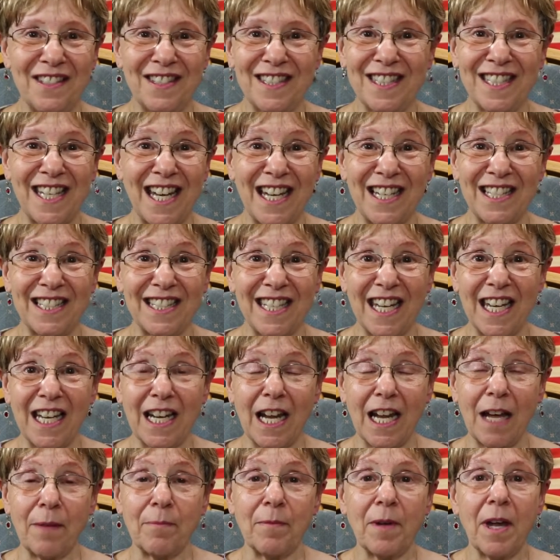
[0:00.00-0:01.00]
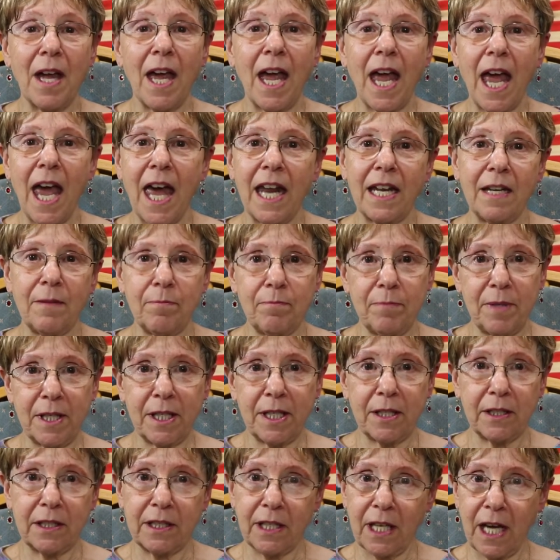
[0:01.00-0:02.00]
instead of saying I'm adding
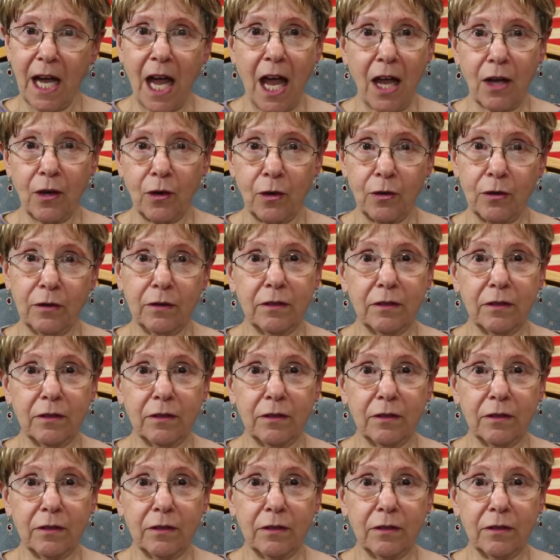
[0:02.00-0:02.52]
pico de gallo.